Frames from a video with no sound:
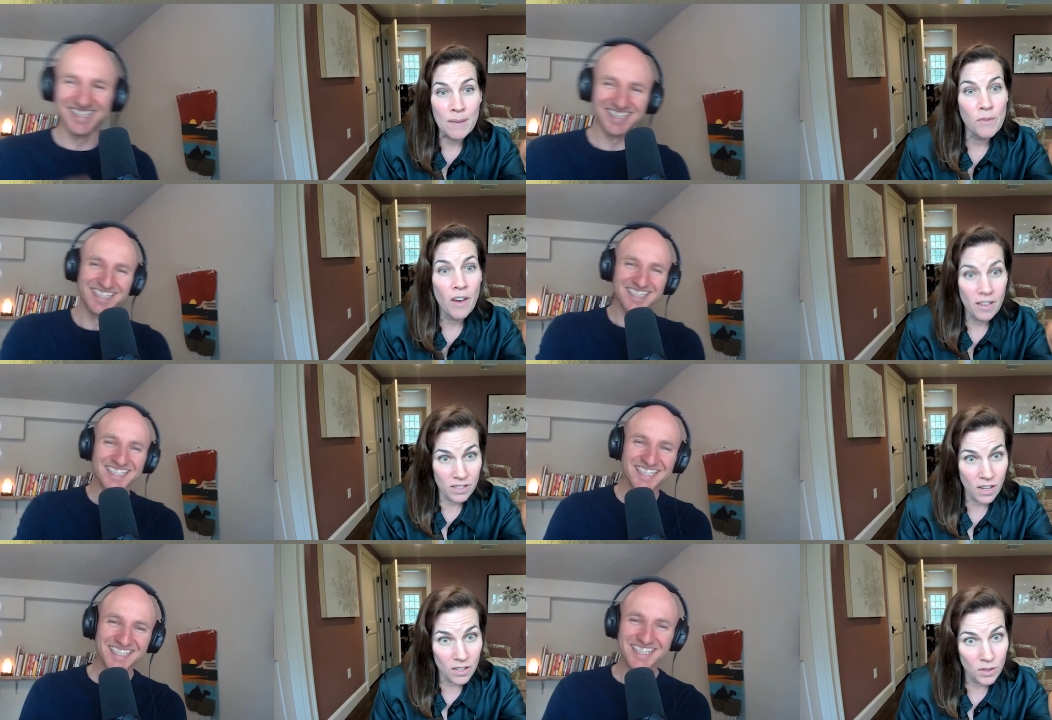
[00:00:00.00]
Speaker 1: of all
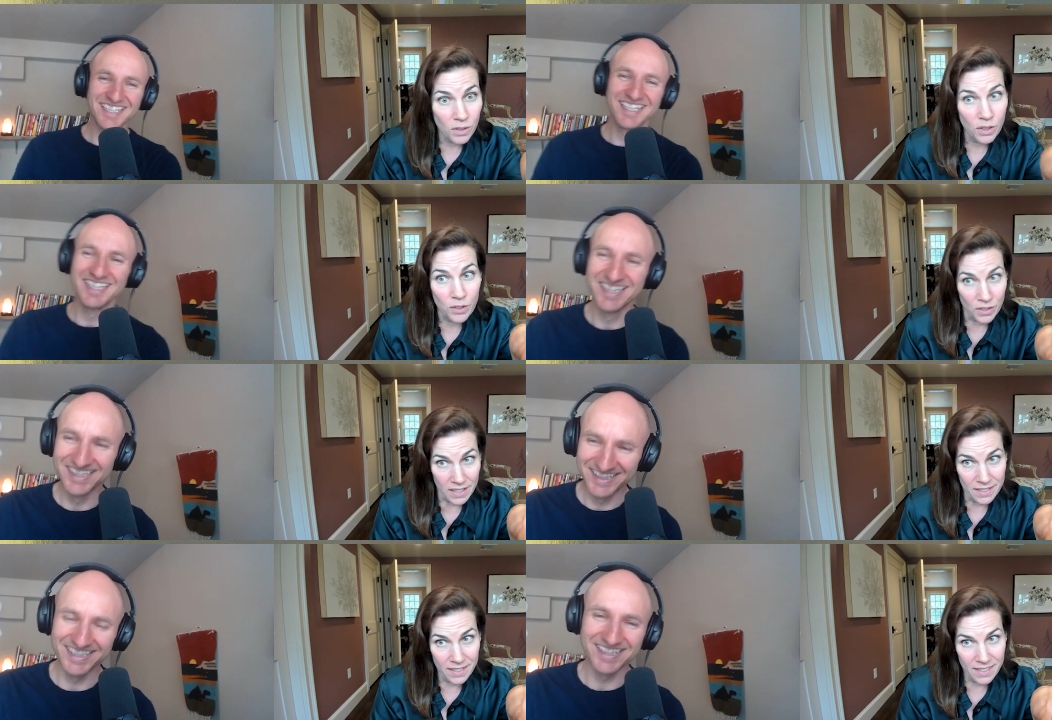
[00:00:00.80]
stars who
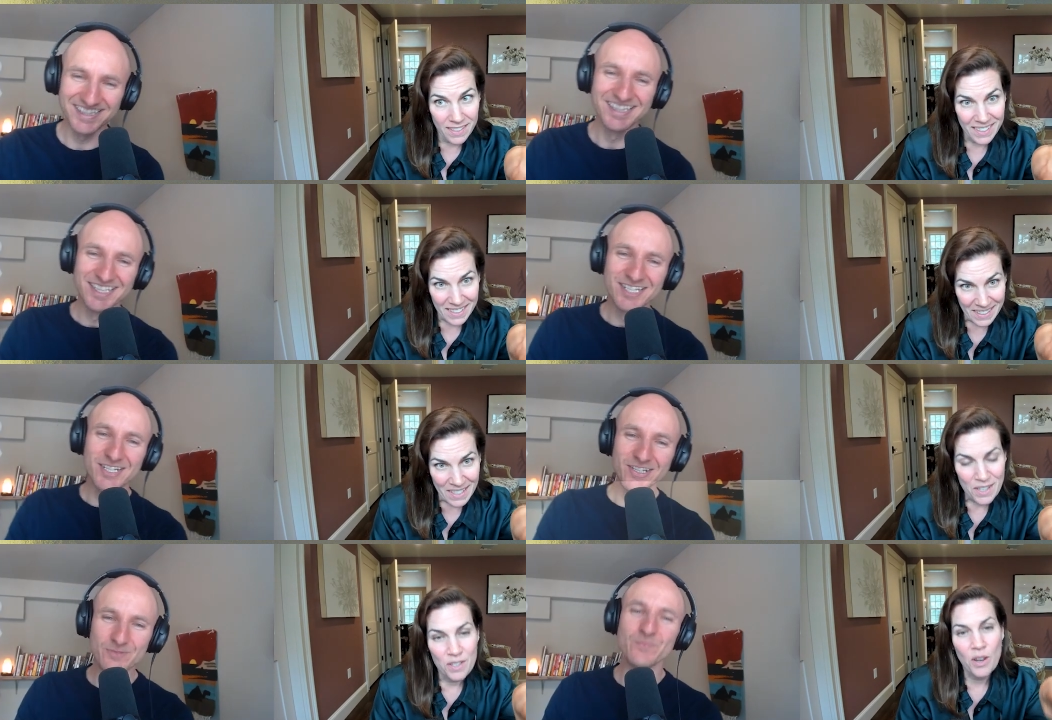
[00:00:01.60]
loses. Yeah. So